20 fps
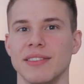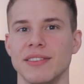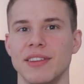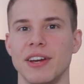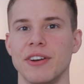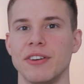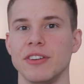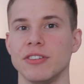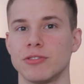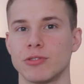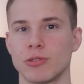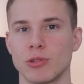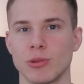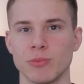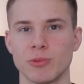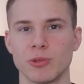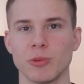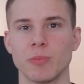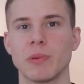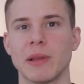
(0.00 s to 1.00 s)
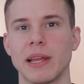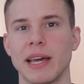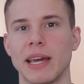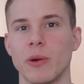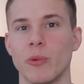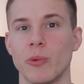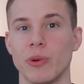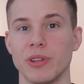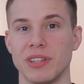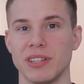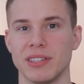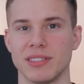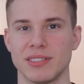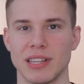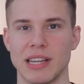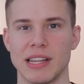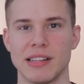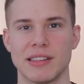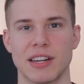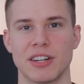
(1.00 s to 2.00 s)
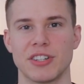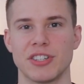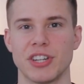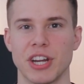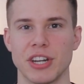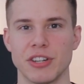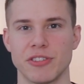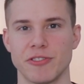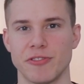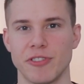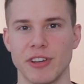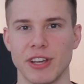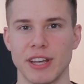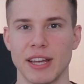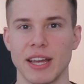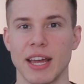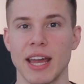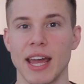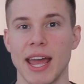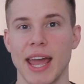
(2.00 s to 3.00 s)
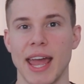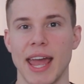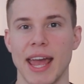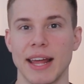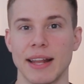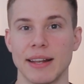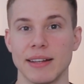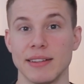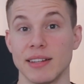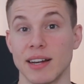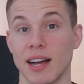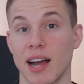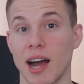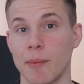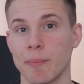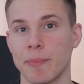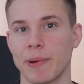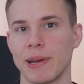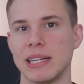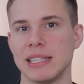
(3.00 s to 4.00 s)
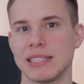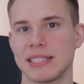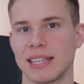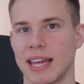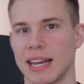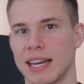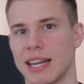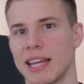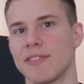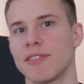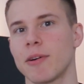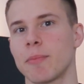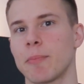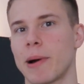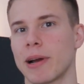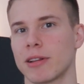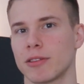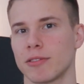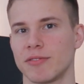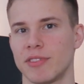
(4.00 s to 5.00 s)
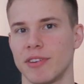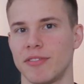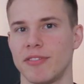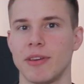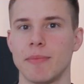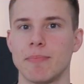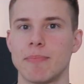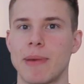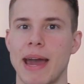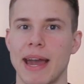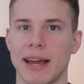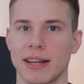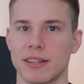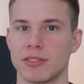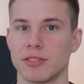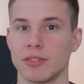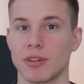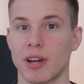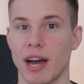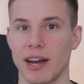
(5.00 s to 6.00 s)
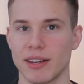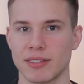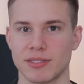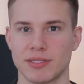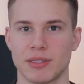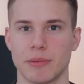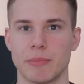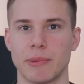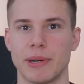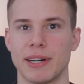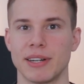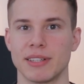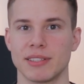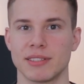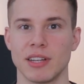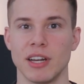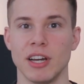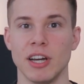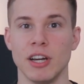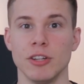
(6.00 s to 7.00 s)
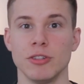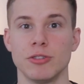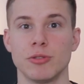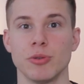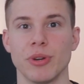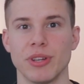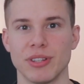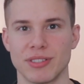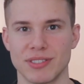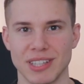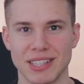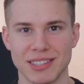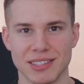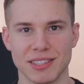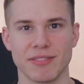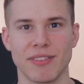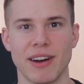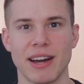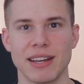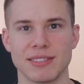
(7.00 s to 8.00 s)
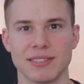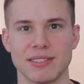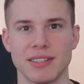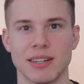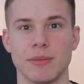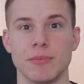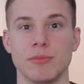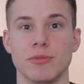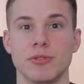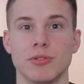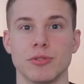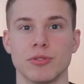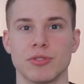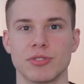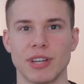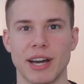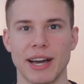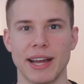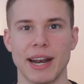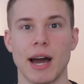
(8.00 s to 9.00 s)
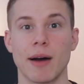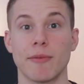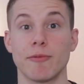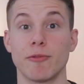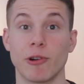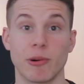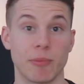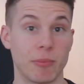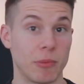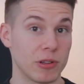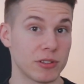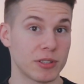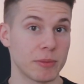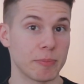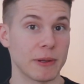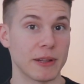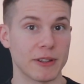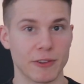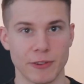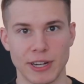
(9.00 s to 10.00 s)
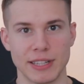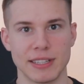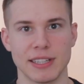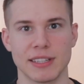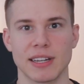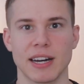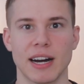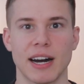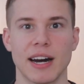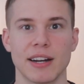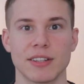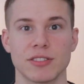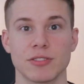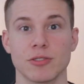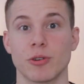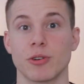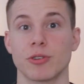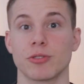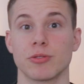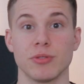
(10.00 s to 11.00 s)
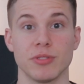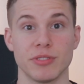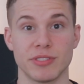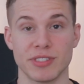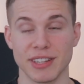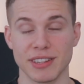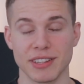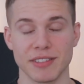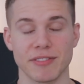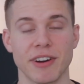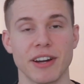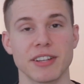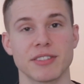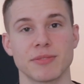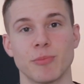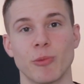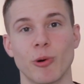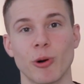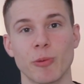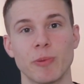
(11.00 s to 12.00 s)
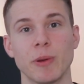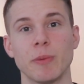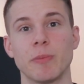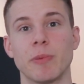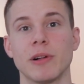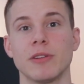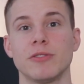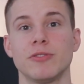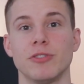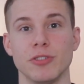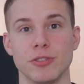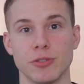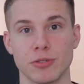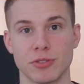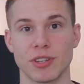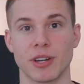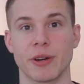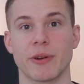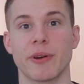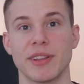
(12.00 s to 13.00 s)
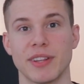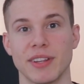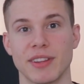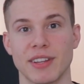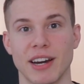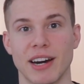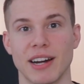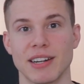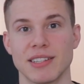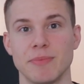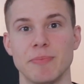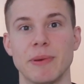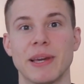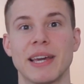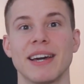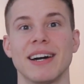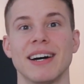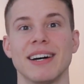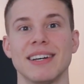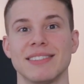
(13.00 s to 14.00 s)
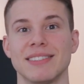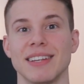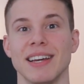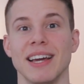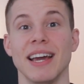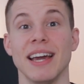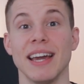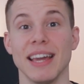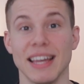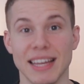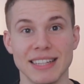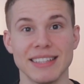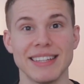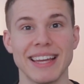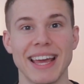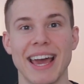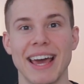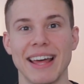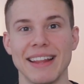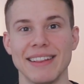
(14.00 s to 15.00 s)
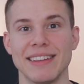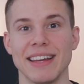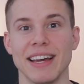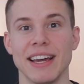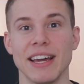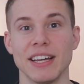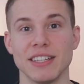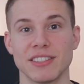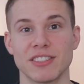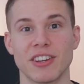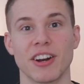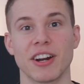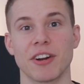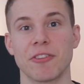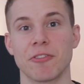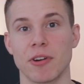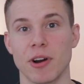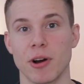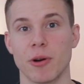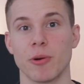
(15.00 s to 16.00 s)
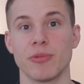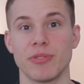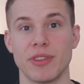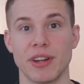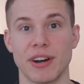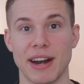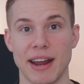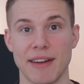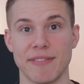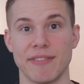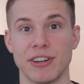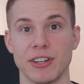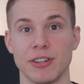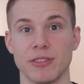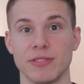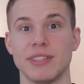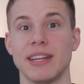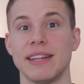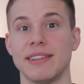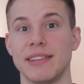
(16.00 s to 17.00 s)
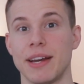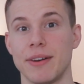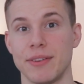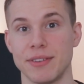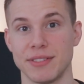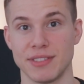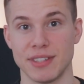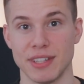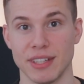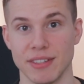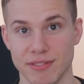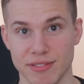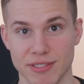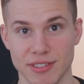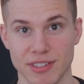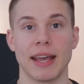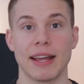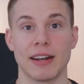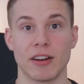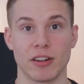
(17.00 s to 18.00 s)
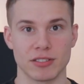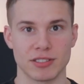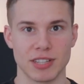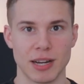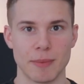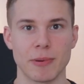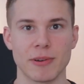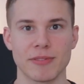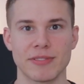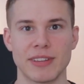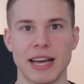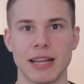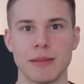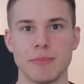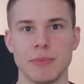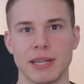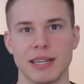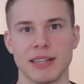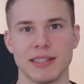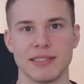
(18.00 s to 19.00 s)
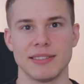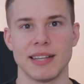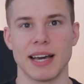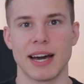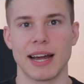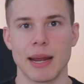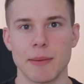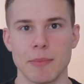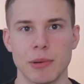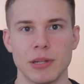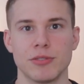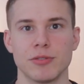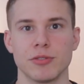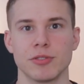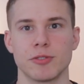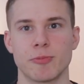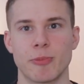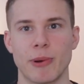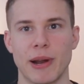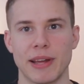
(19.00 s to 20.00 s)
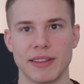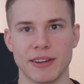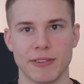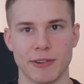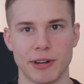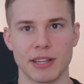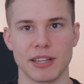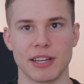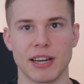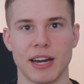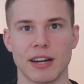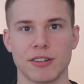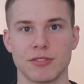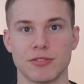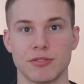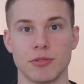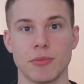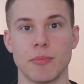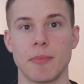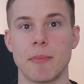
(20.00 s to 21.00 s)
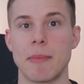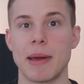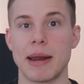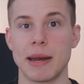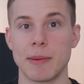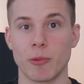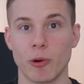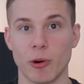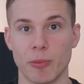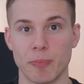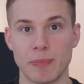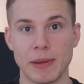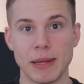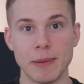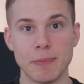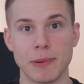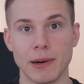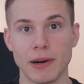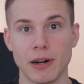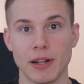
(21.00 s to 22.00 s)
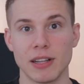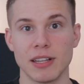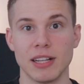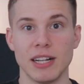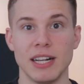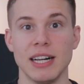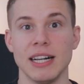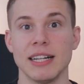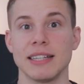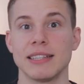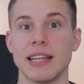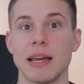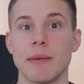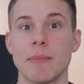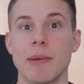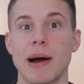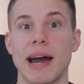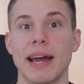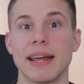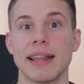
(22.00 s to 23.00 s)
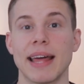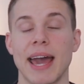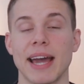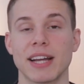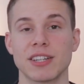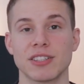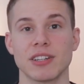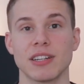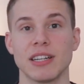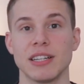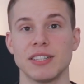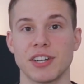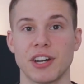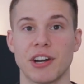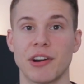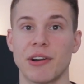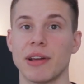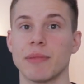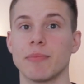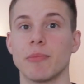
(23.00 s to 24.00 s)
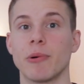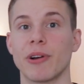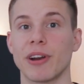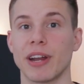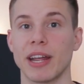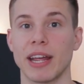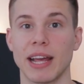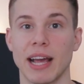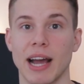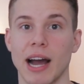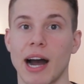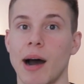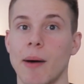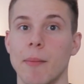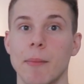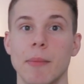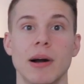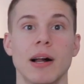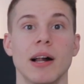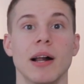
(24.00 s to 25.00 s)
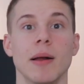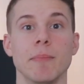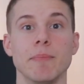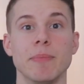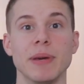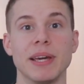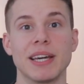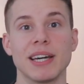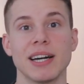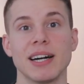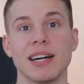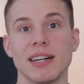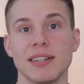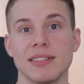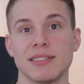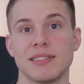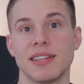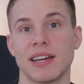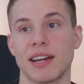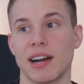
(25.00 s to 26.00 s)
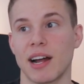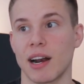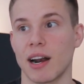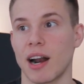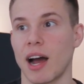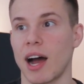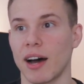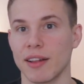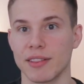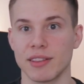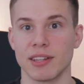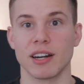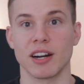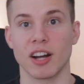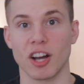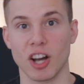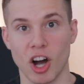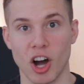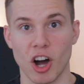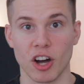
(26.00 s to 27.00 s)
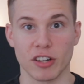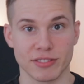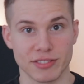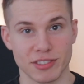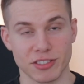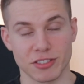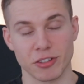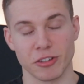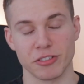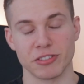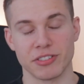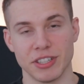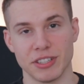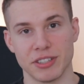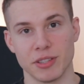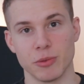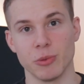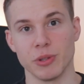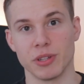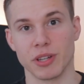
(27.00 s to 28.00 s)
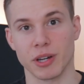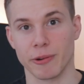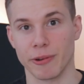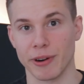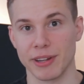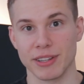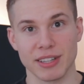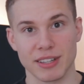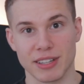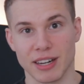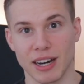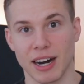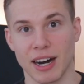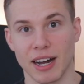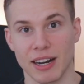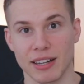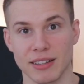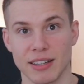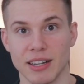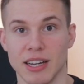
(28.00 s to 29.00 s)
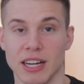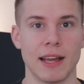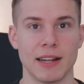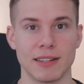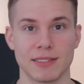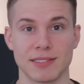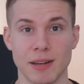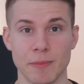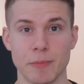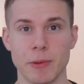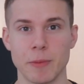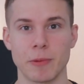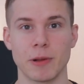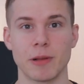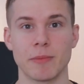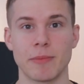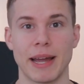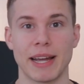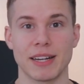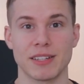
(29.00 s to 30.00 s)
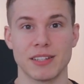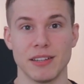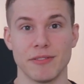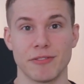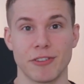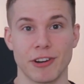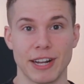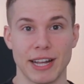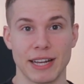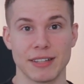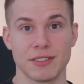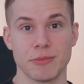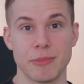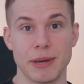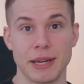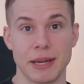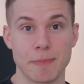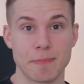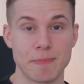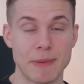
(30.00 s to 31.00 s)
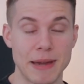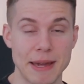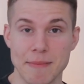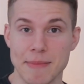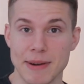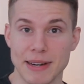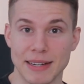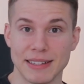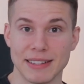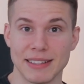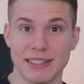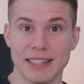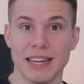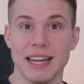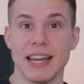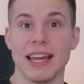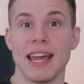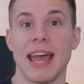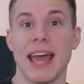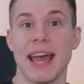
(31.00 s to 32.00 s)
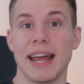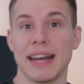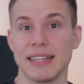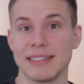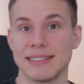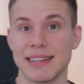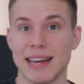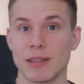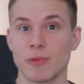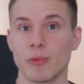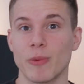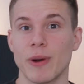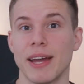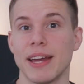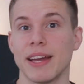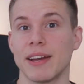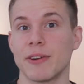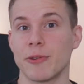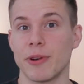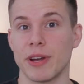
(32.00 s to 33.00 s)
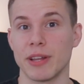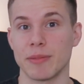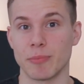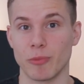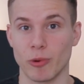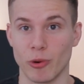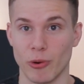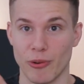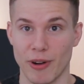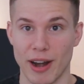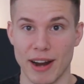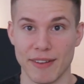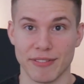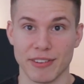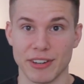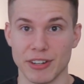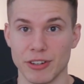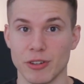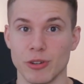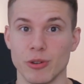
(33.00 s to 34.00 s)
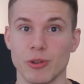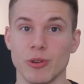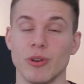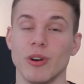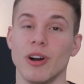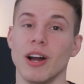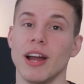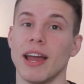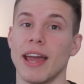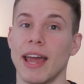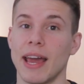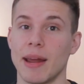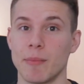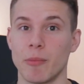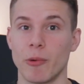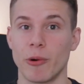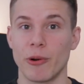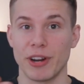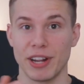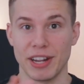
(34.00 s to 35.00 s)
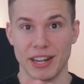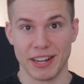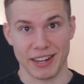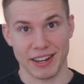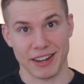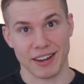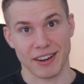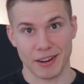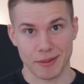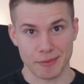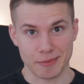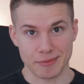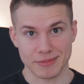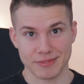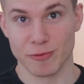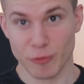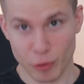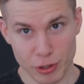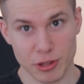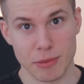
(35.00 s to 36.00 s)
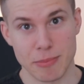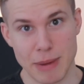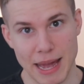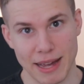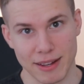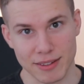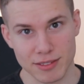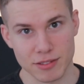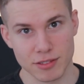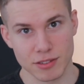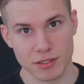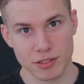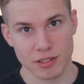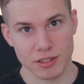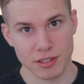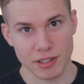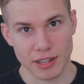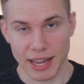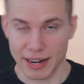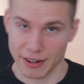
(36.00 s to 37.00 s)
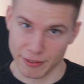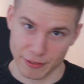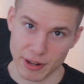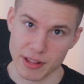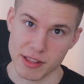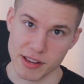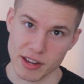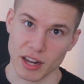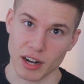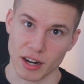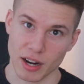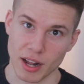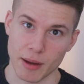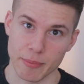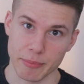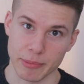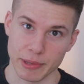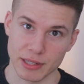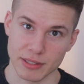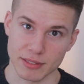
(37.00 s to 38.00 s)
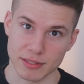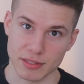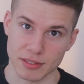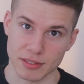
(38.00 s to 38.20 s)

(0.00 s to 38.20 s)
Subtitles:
there is room to play with this interchange fee, and the companies can give a part of the fee back to customers to incentivize them to sign up for multiple credit cards, or to incentivize more people to use the credit cards, because in the end it's gonna grow the revenue that they receive. And on top of that, because they are able to spread the credit cards to many more people, they might actually generate more income because there are other costs associated with the credit card, and some people might actually forget to make a payment, and in that way create more revenue and more income for the banks and credit card companies.